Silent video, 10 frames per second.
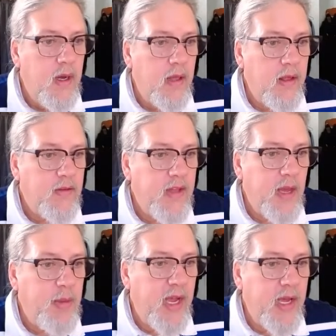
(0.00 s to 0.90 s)
At least the
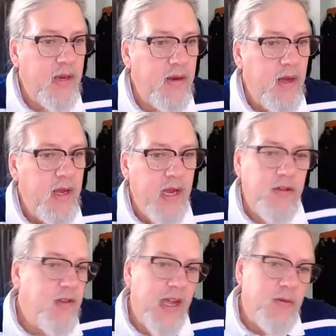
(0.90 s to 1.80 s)
append,
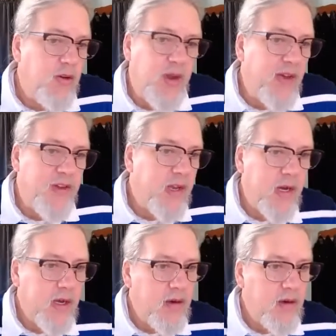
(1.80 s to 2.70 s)
extend, which we haven't
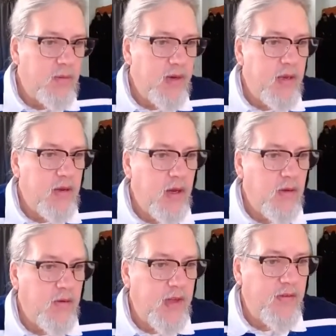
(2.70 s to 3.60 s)
done, but you can
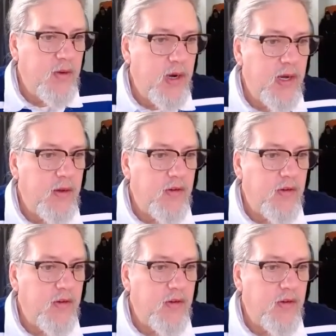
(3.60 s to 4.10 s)
use that if you want.